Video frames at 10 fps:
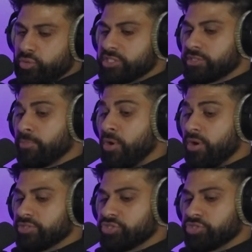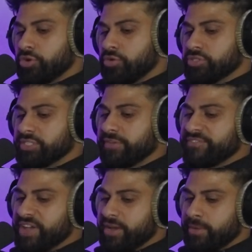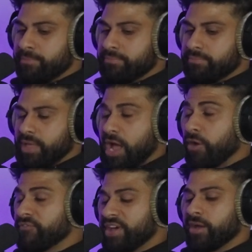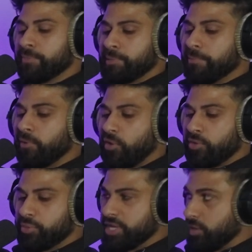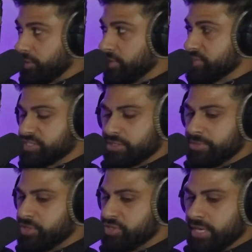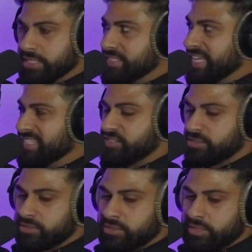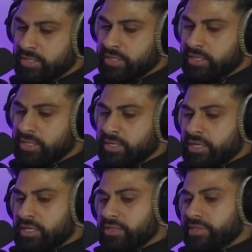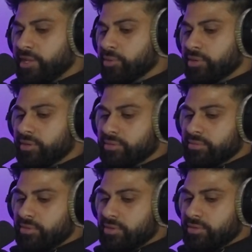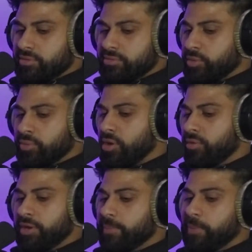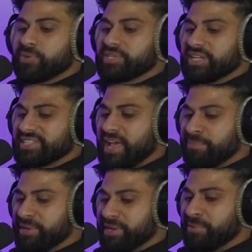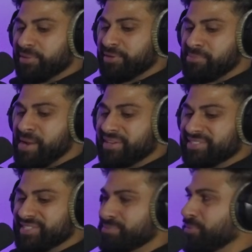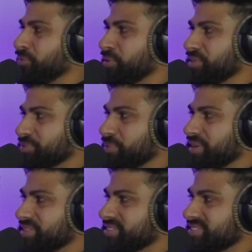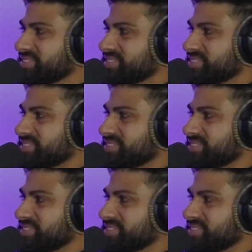response shows how fed up people are with the healthcare system in the United States. There were already protests happening about their practices before this went